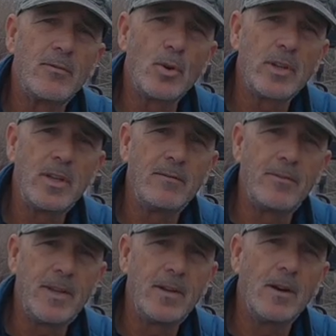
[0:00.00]
14
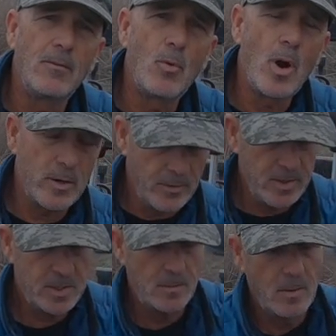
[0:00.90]
feet of water.
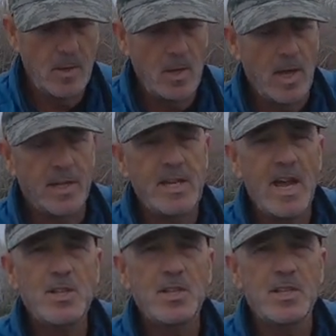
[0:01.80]
This
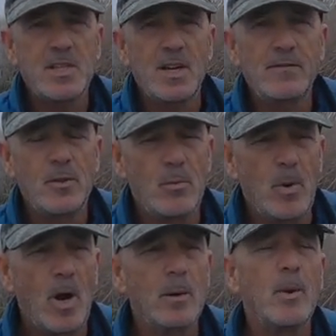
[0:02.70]
attaches itself to the
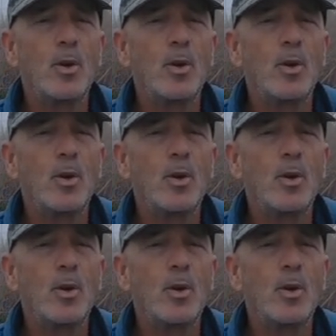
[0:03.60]
bottom,